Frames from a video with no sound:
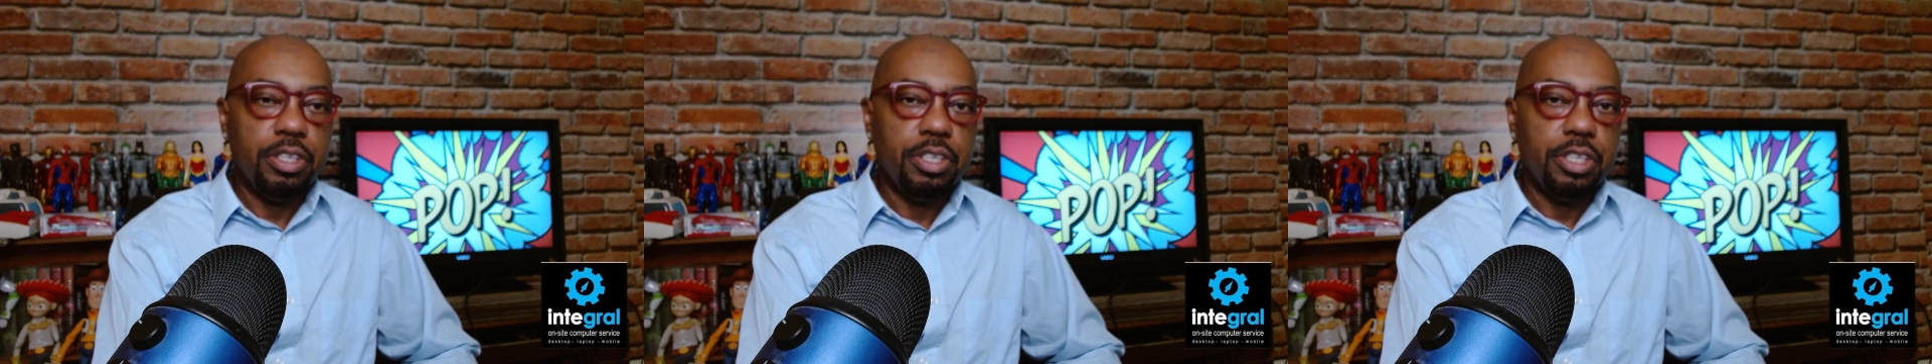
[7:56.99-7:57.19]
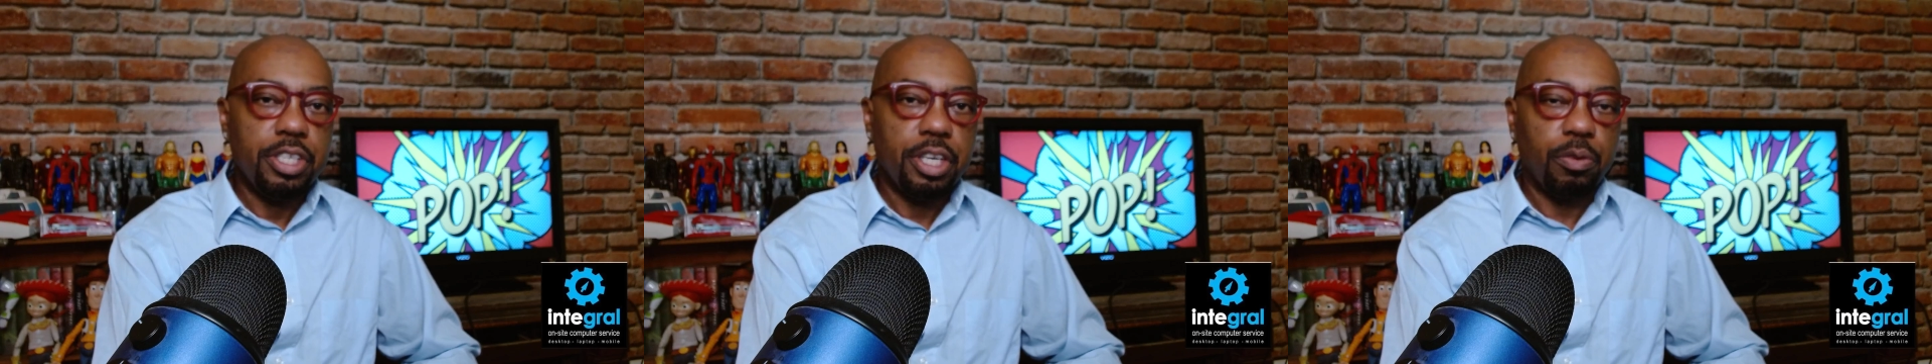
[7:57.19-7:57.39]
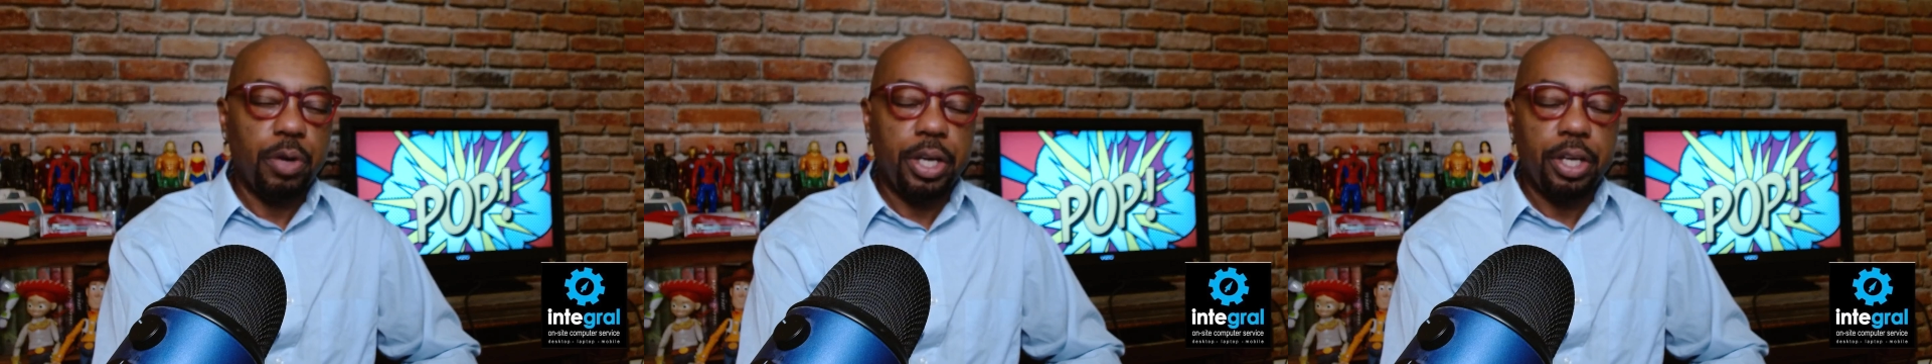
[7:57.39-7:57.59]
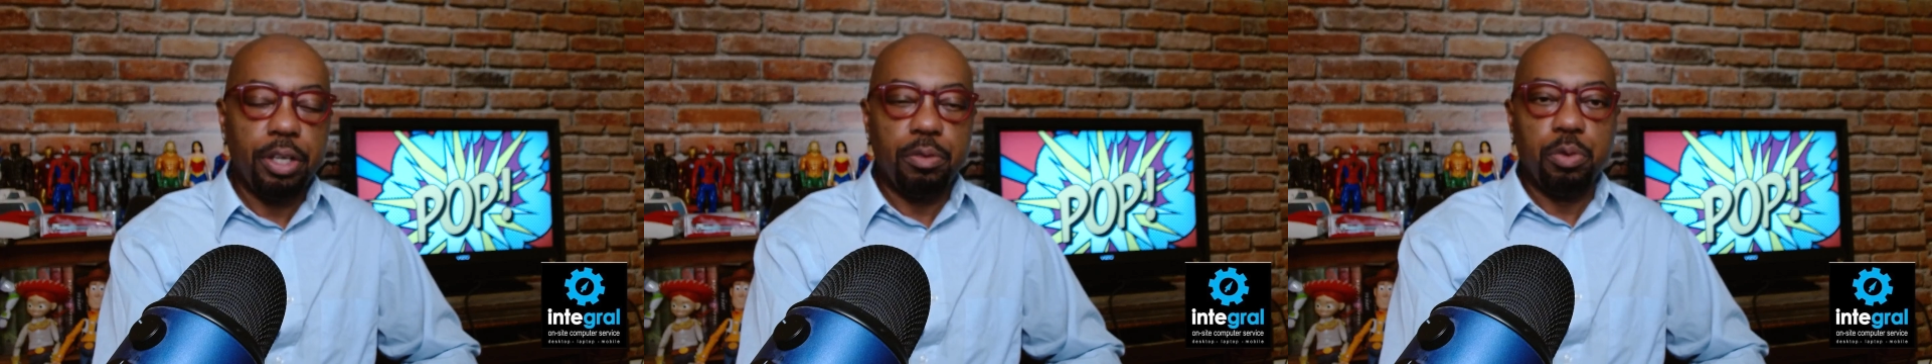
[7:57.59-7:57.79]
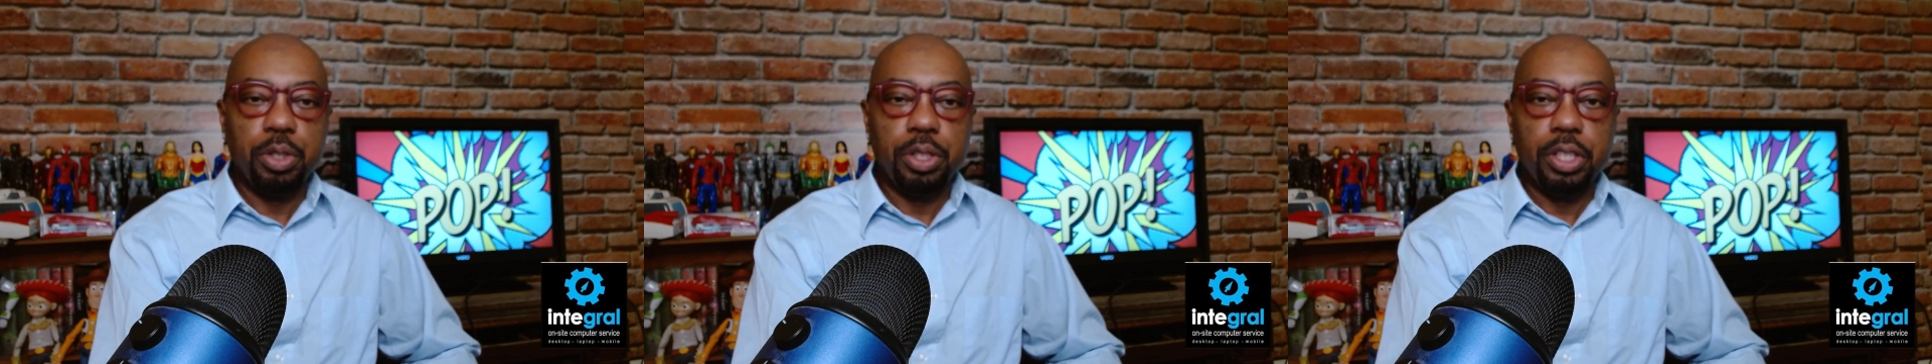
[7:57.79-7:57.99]

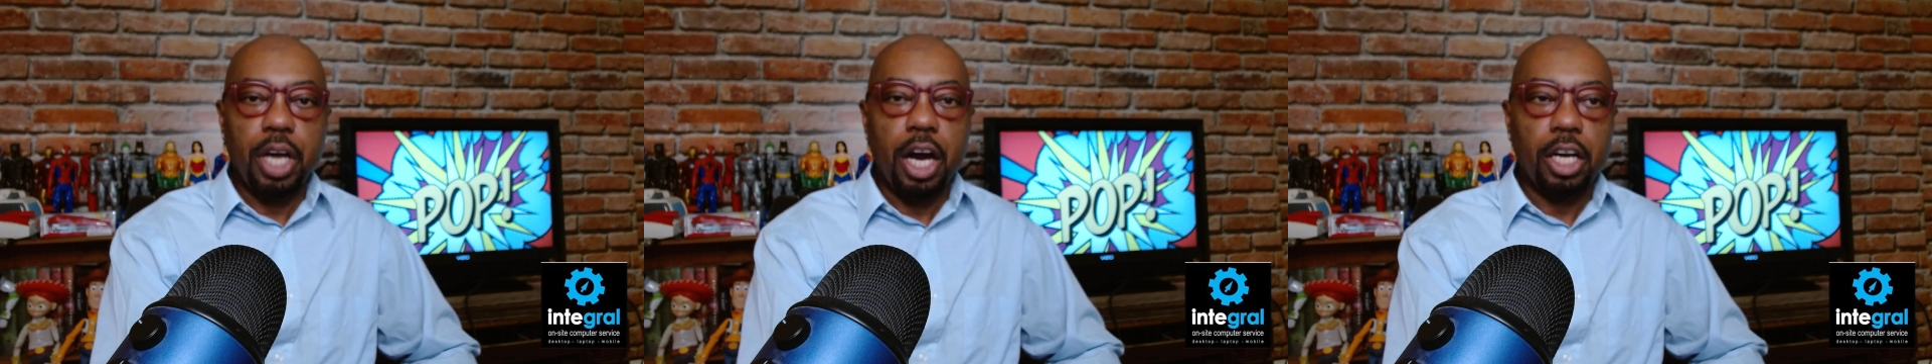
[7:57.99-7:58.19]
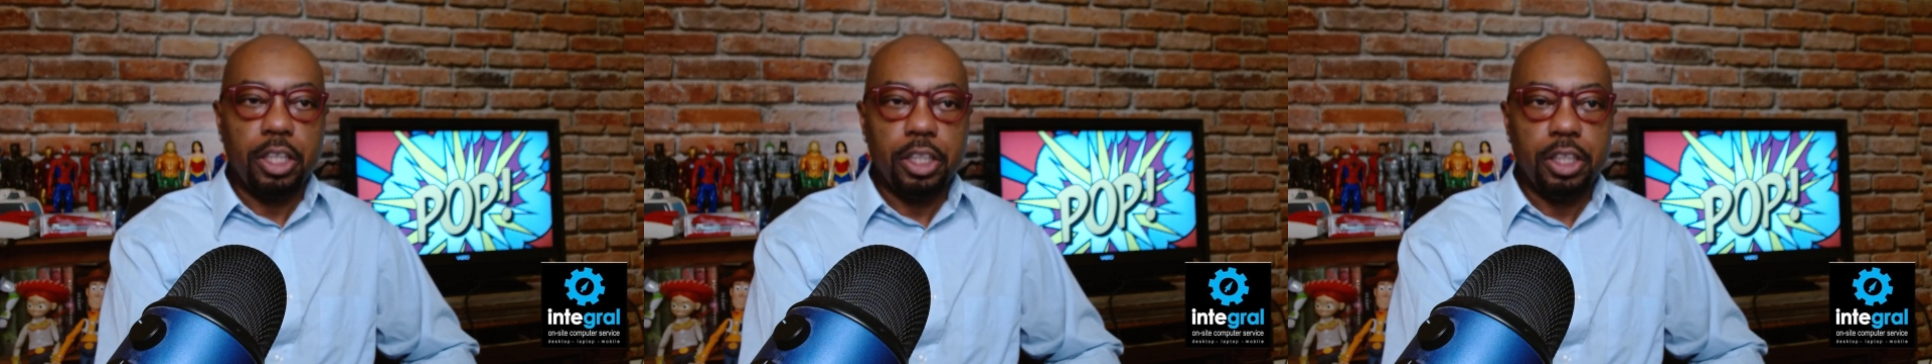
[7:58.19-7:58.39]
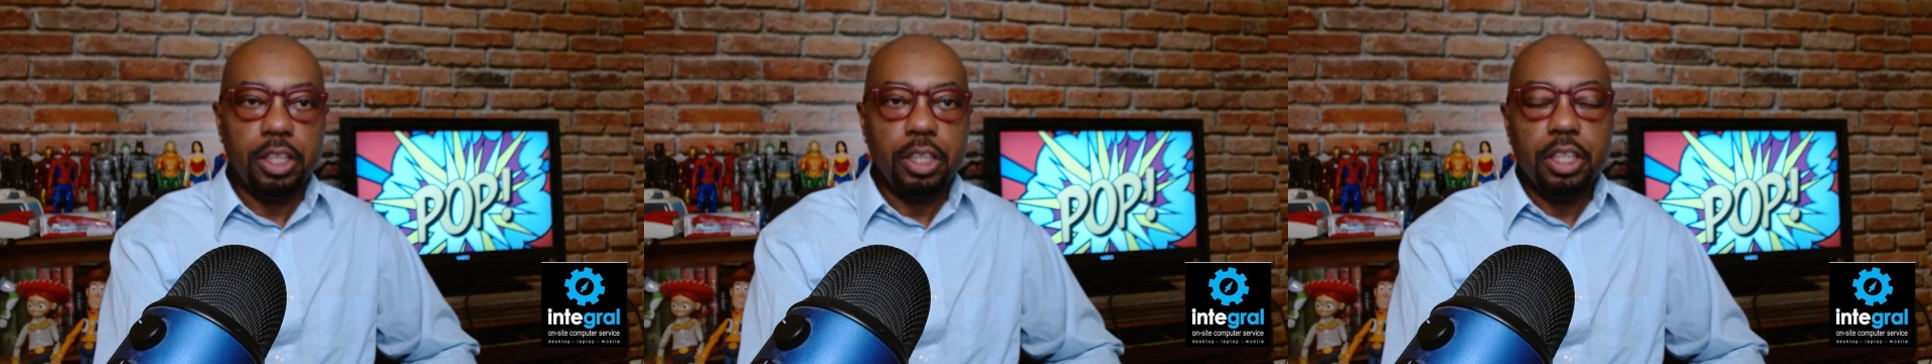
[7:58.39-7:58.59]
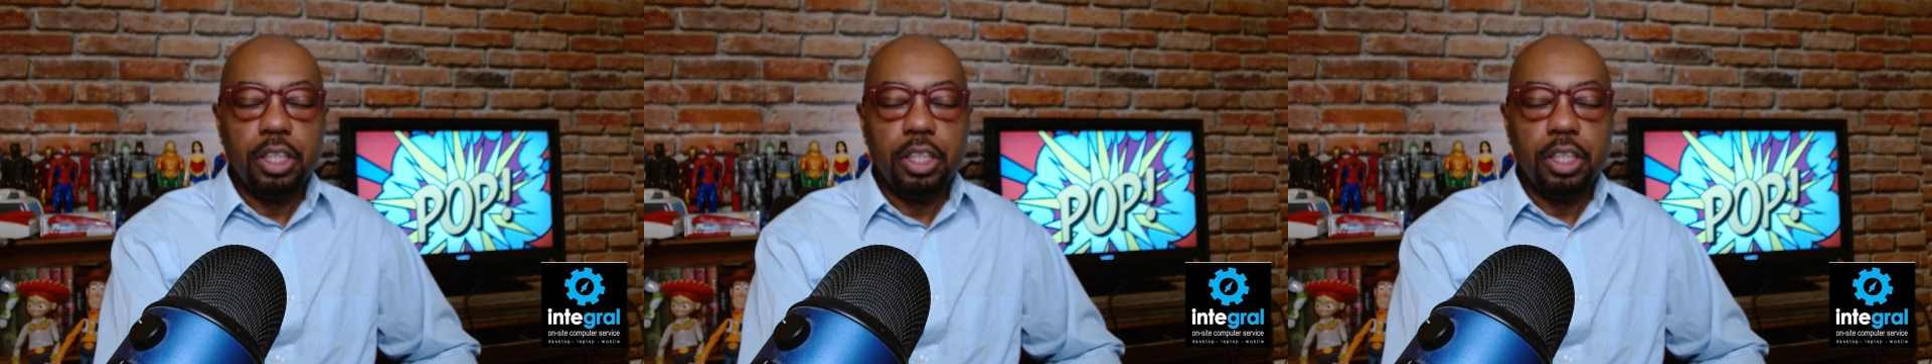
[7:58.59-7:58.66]
generated with DALL-E